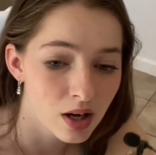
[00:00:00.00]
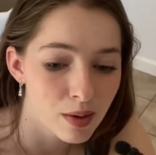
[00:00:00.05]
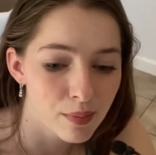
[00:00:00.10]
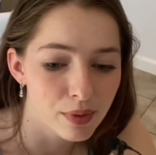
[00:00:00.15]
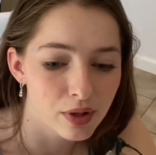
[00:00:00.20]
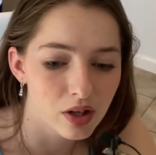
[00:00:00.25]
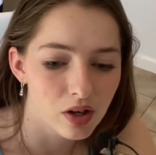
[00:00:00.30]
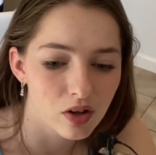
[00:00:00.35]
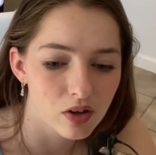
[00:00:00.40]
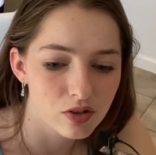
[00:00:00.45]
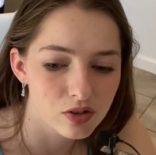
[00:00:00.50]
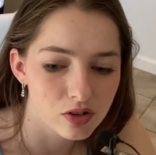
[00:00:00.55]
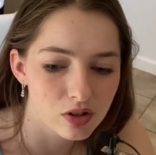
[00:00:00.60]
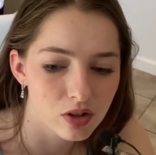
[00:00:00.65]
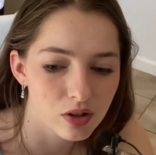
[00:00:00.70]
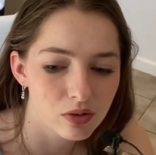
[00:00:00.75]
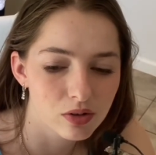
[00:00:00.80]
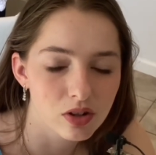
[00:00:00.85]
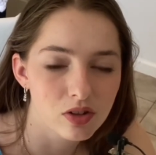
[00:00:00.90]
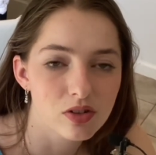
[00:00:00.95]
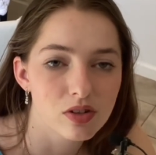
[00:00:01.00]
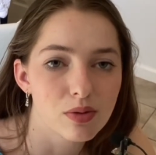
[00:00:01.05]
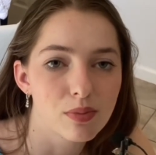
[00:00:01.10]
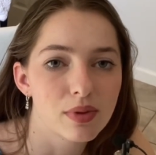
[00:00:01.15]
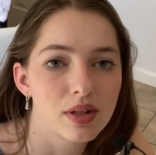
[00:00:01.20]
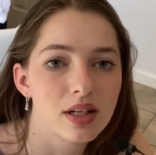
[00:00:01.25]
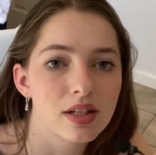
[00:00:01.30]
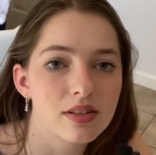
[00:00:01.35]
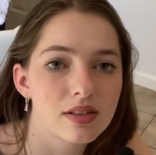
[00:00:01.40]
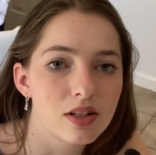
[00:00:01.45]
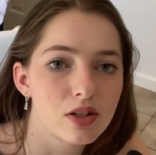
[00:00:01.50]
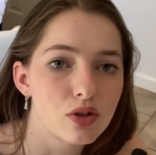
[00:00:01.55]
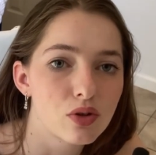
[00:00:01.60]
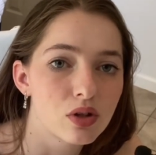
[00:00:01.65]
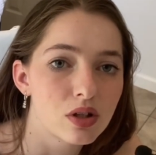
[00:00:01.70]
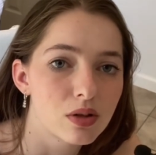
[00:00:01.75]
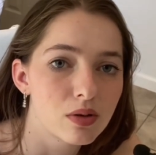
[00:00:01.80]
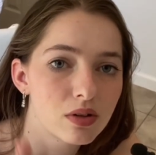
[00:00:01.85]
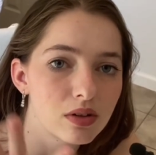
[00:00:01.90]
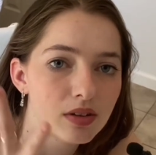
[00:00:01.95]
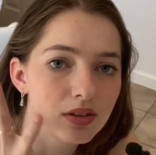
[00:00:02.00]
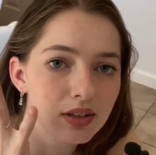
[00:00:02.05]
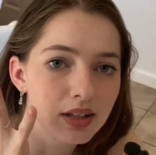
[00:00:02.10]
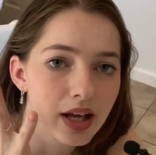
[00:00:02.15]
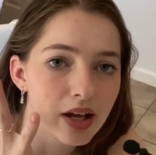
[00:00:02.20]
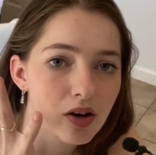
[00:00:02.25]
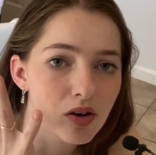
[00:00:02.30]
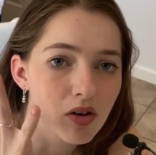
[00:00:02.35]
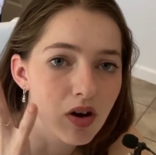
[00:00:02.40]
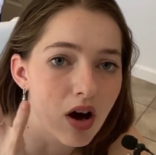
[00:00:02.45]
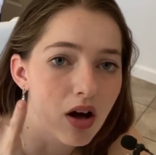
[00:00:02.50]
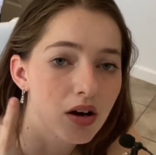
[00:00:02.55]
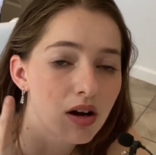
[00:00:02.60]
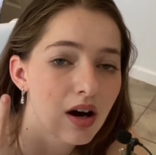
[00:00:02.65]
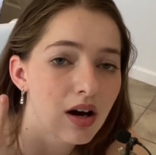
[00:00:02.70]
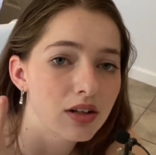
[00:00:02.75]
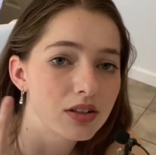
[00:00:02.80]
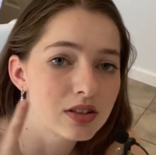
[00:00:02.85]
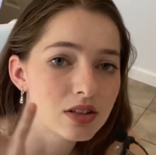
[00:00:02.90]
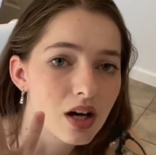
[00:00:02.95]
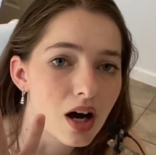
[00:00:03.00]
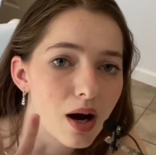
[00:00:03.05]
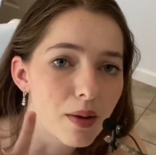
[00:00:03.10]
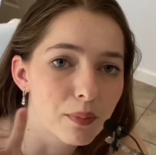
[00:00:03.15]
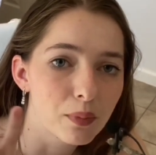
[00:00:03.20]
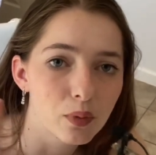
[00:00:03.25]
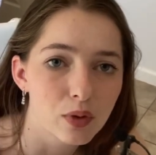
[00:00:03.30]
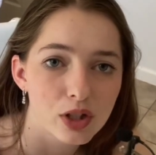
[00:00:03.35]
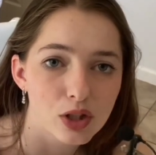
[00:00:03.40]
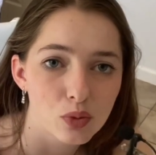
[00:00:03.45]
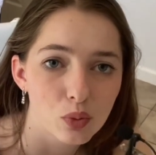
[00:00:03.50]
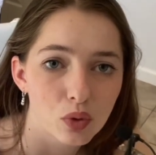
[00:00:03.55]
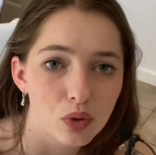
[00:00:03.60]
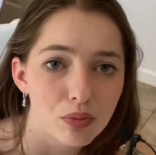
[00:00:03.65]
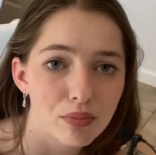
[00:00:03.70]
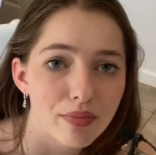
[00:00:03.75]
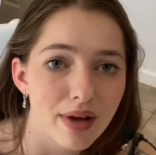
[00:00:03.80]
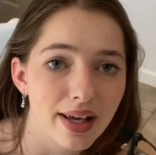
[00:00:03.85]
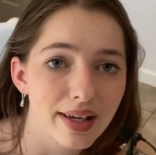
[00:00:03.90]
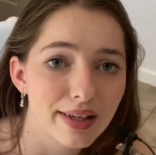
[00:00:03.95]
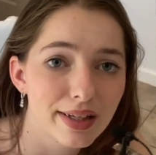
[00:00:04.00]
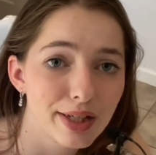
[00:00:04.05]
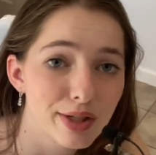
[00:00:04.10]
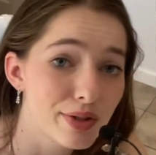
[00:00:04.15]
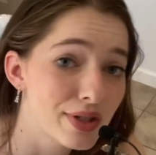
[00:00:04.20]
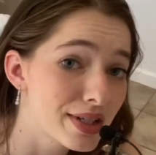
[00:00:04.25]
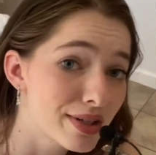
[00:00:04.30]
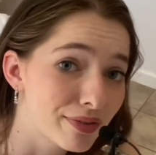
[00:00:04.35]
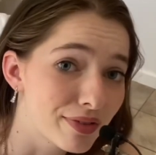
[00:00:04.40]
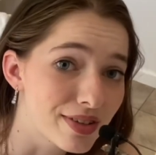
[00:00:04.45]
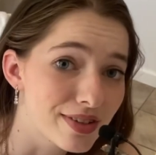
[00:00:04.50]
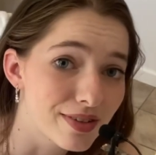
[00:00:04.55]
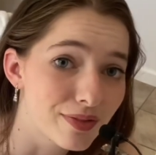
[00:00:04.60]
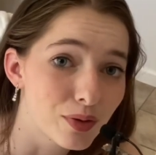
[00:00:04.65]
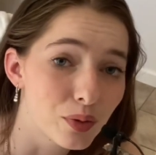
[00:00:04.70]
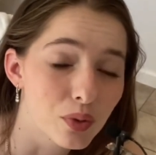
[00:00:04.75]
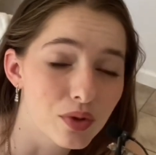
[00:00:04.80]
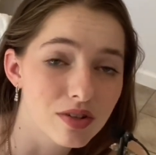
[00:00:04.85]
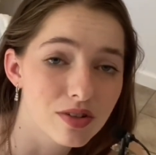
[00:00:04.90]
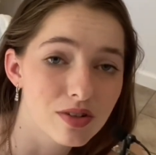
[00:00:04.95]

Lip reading: but also there's some things that you can layer on top, which will make a huge difference, of course.